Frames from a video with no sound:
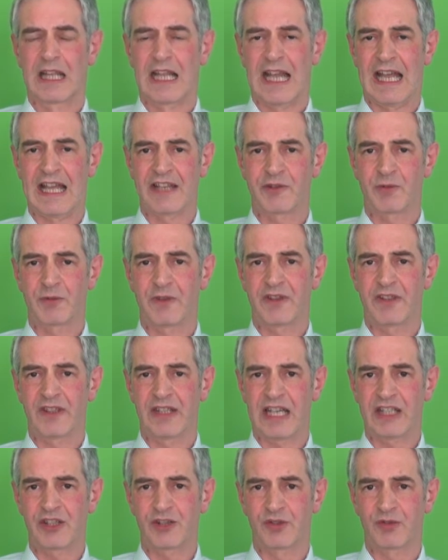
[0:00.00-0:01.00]
As with the
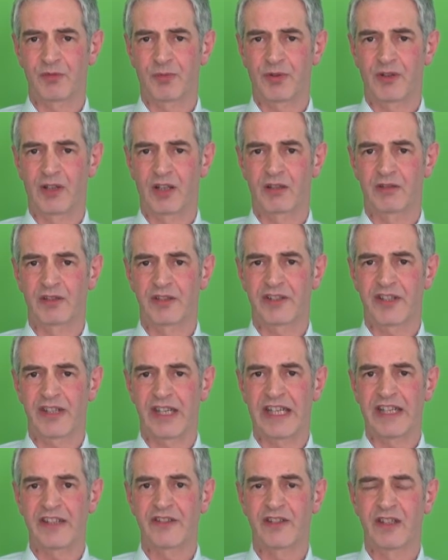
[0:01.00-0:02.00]
national
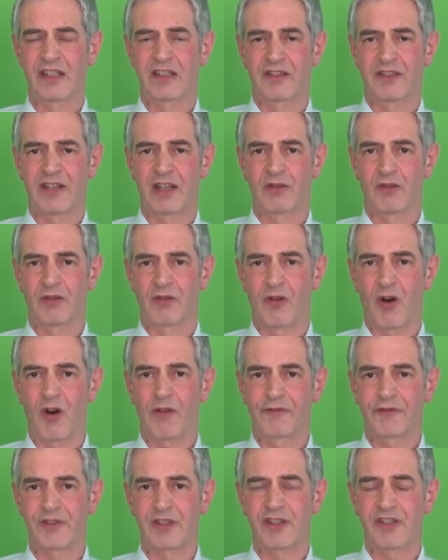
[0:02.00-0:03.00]
priorities, there are
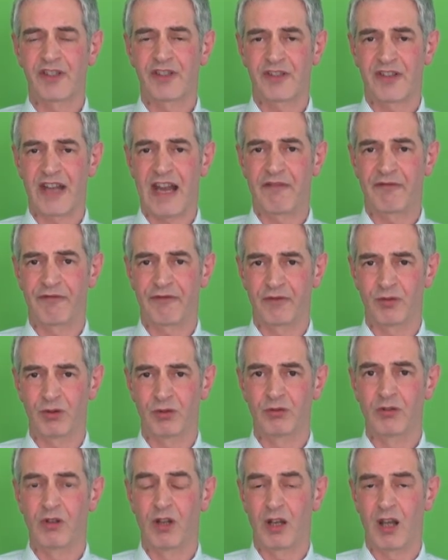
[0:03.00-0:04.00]
often
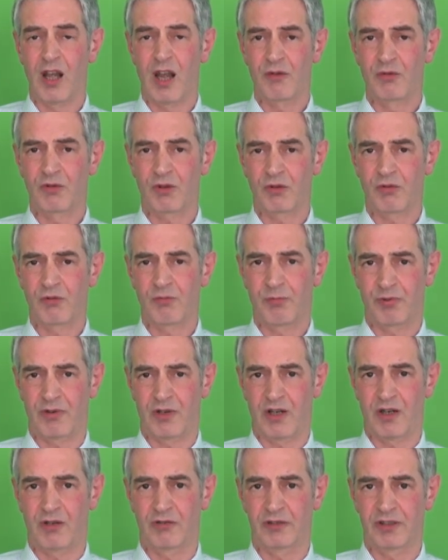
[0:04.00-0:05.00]
several local
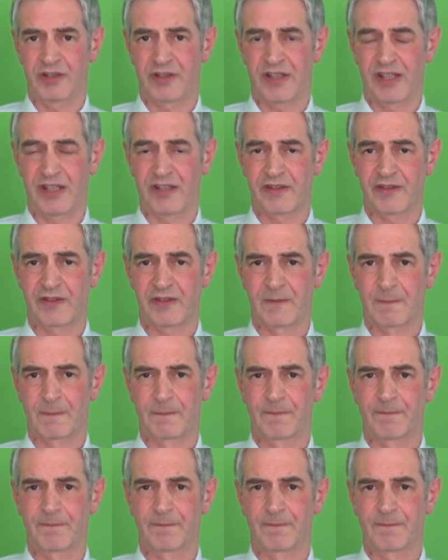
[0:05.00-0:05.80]
priorities.